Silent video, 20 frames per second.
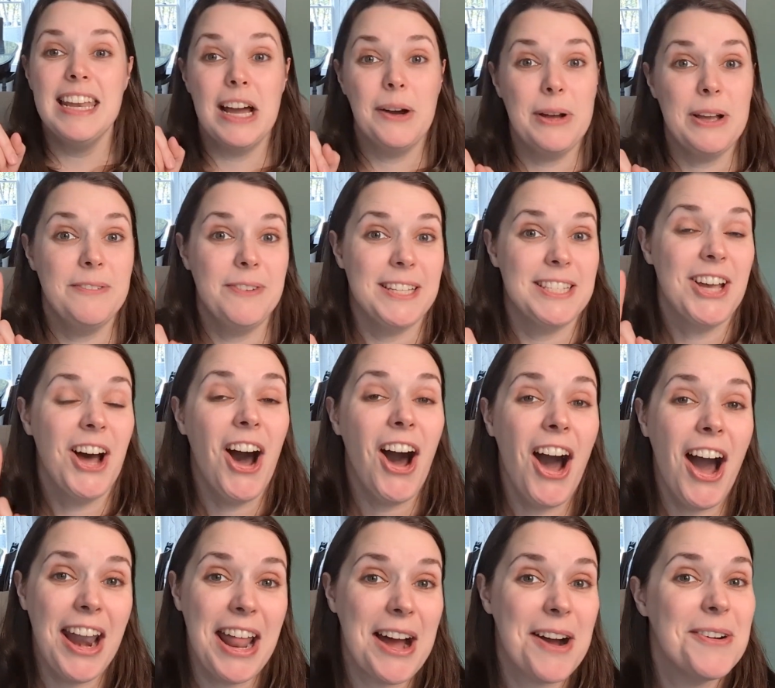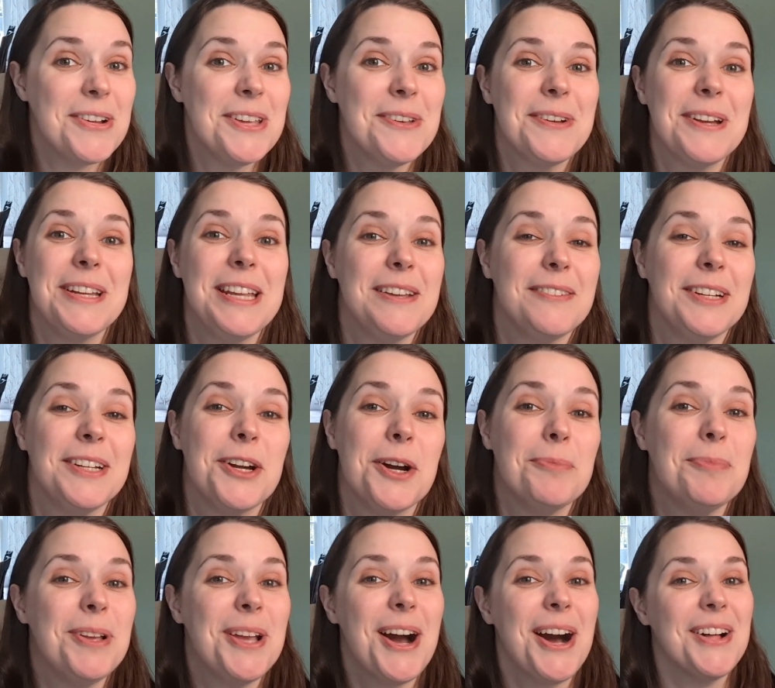Now, if it's hot out, you can even go
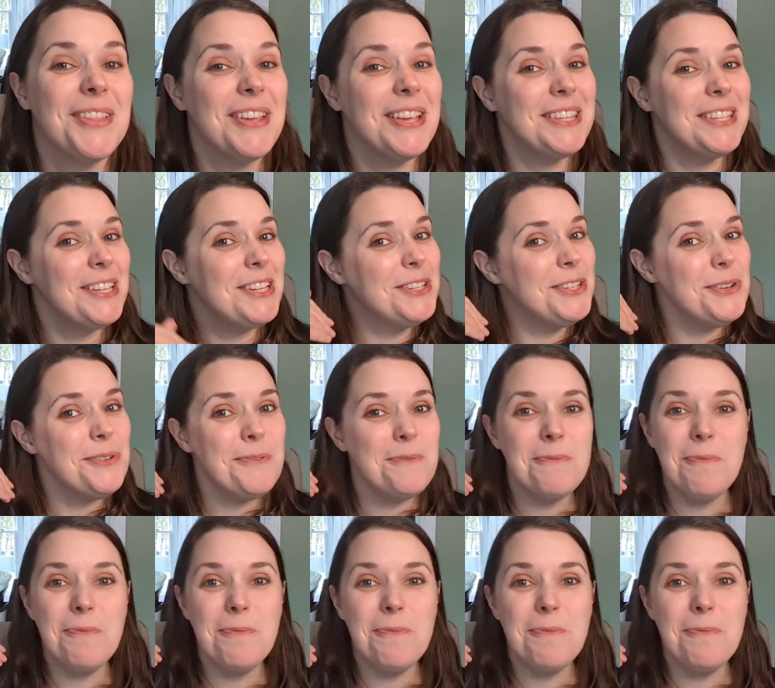beyond this and do